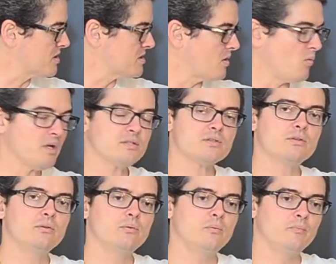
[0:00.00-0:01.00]
because I want
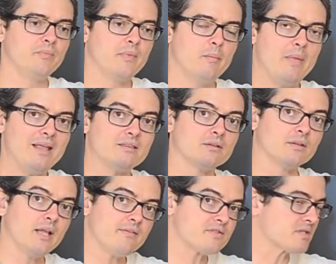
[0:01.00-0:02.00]
to make the
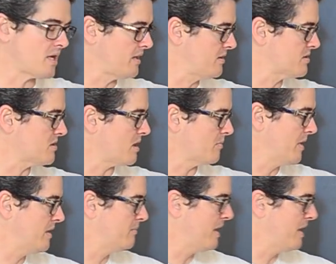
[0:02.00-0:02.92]
left side of this augmented